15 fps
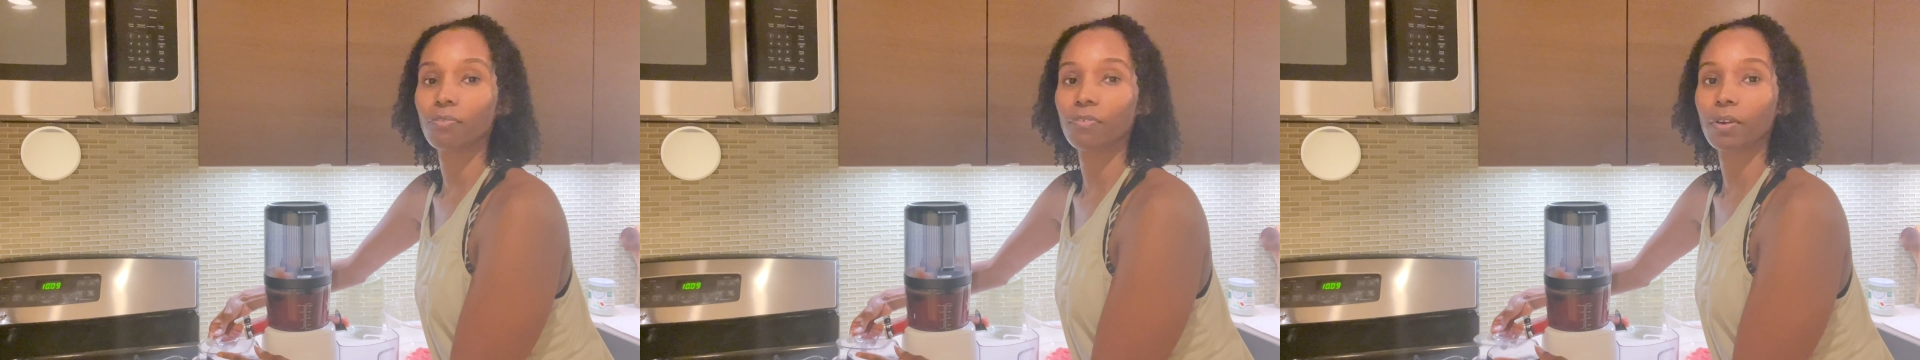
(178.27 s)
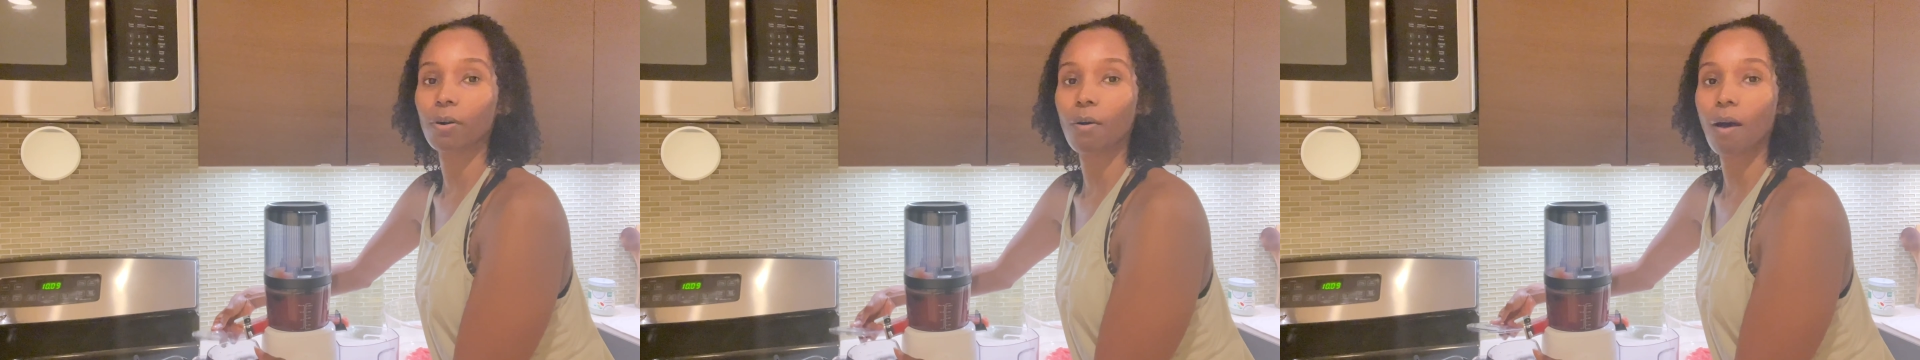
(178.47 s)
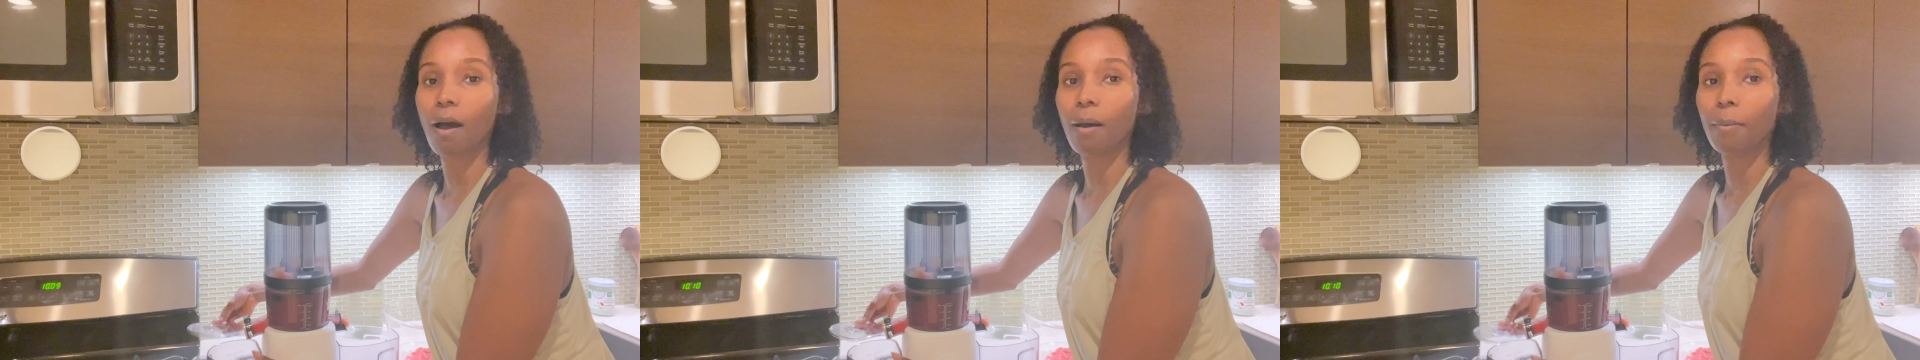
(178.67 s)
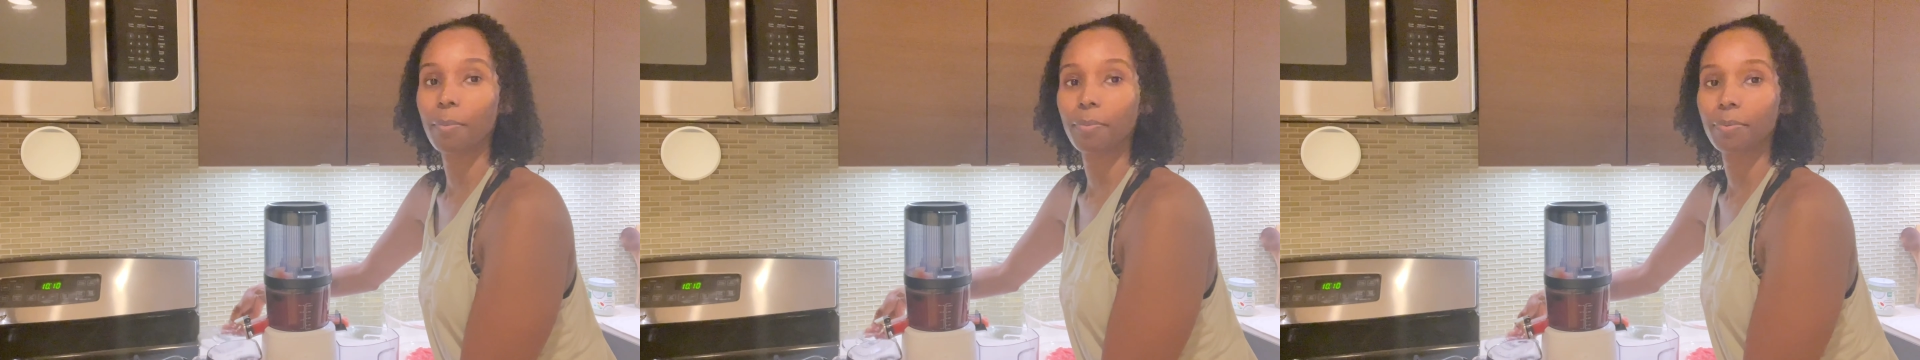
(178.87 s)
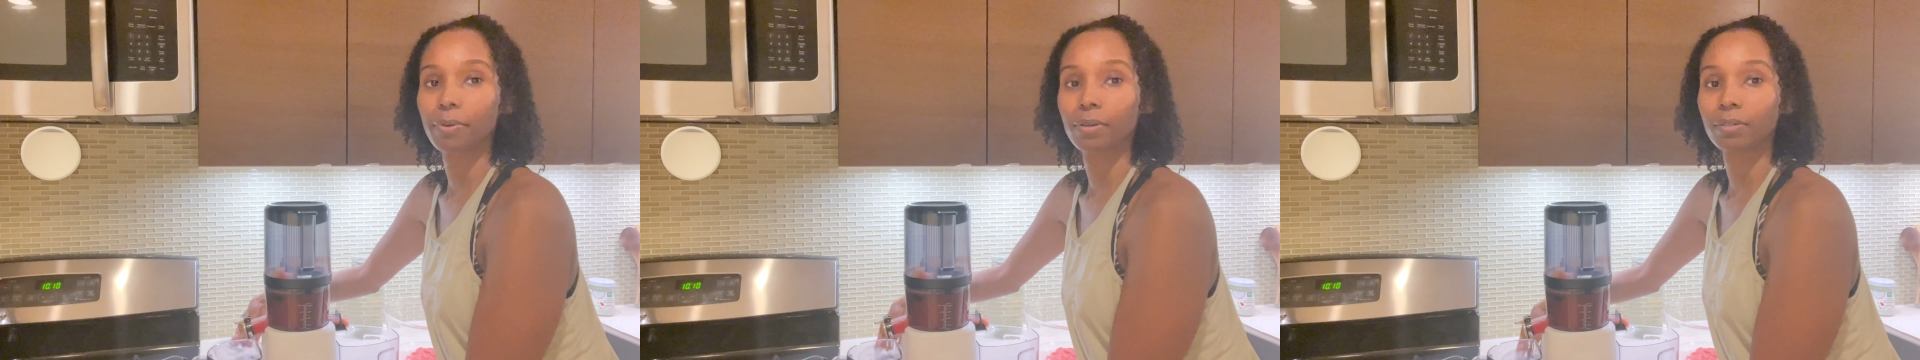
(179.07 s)
fill up.
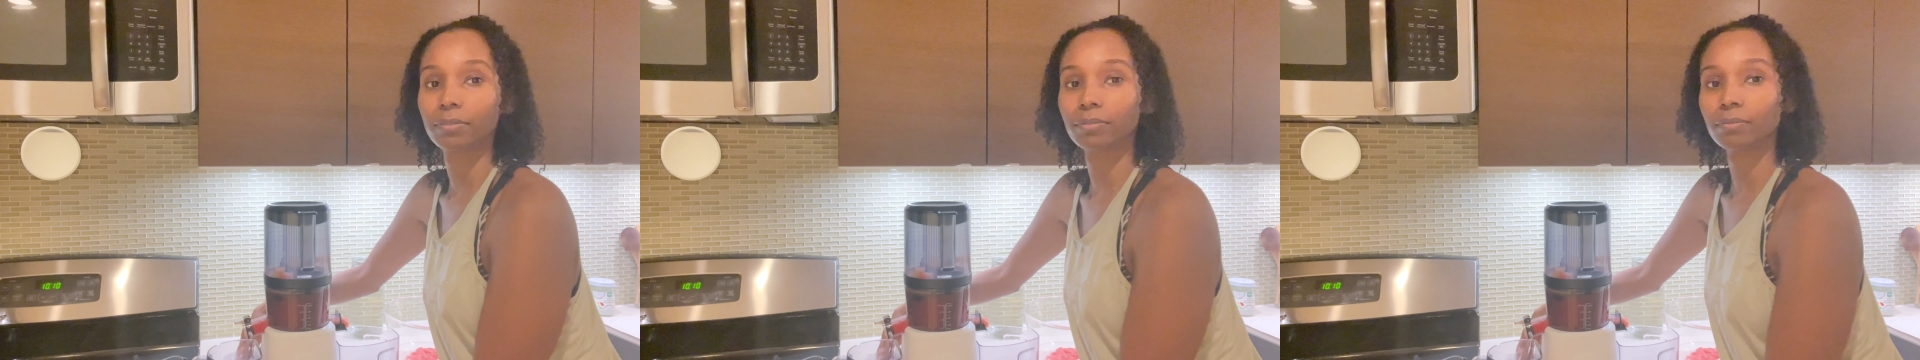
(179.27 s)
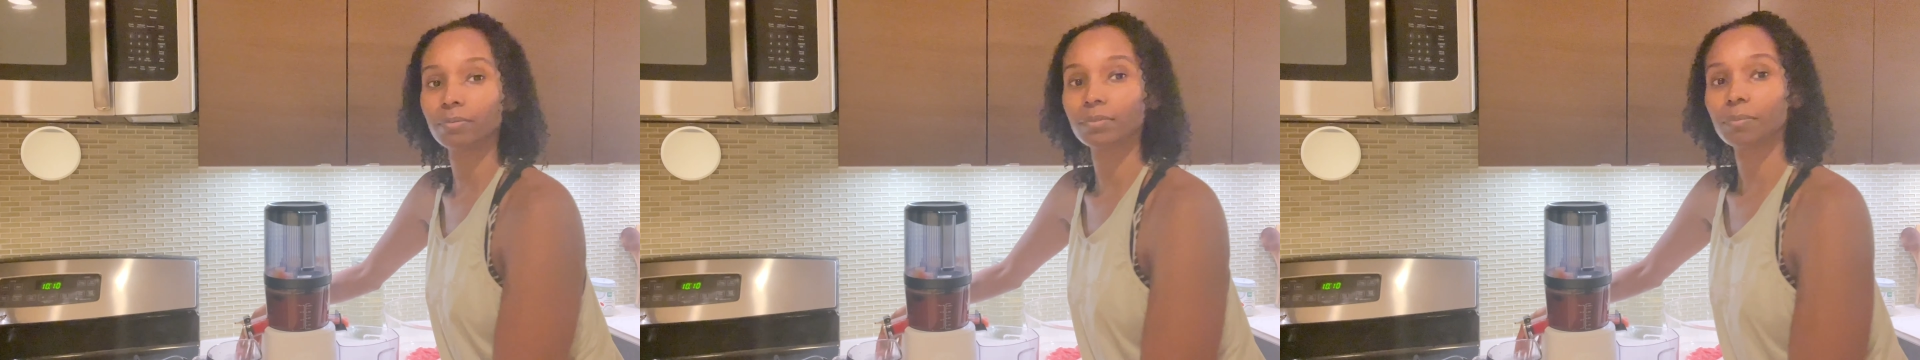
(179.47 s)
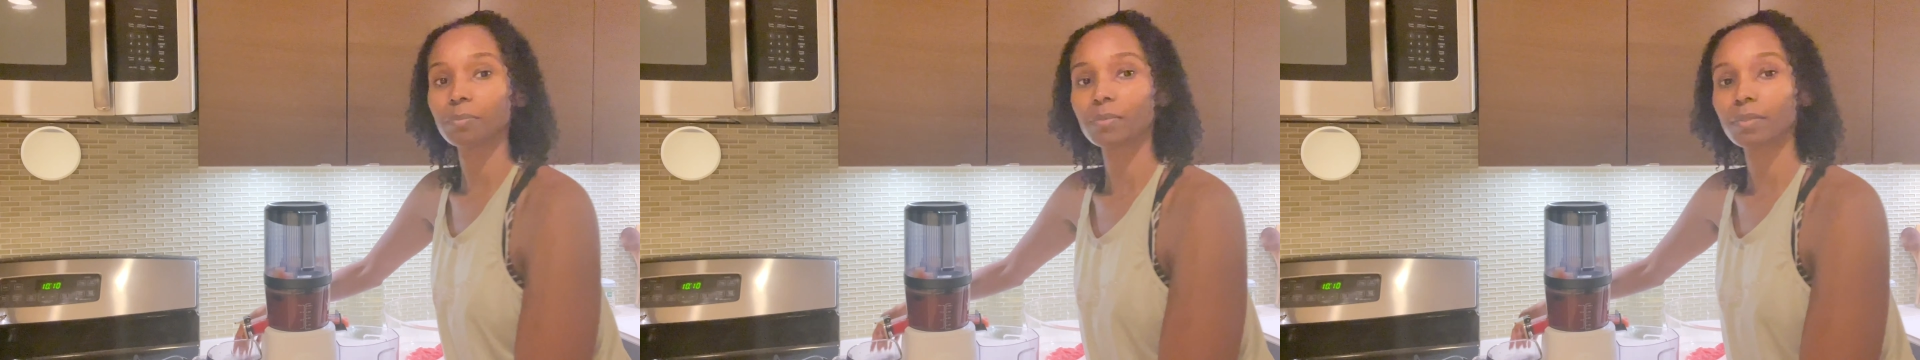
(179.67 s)
I'm